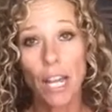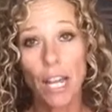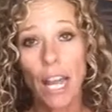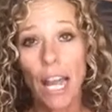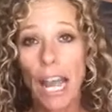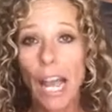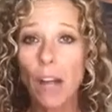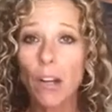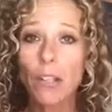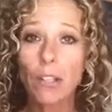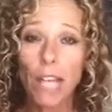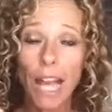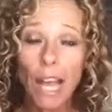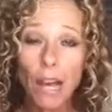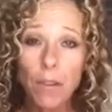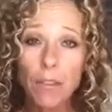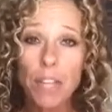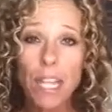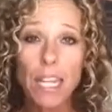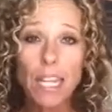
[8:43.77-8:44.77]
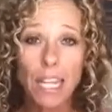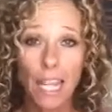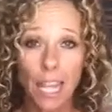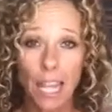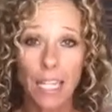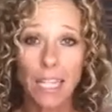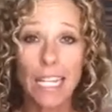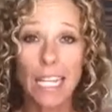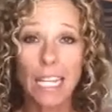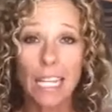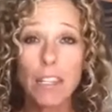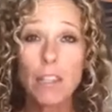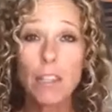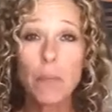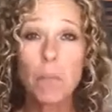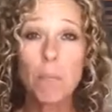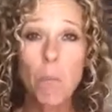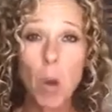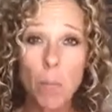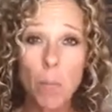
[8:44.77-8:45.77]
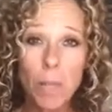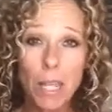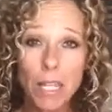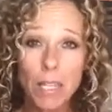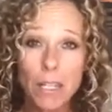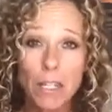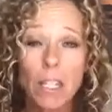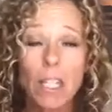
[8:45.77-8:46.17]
how they can, in the moment,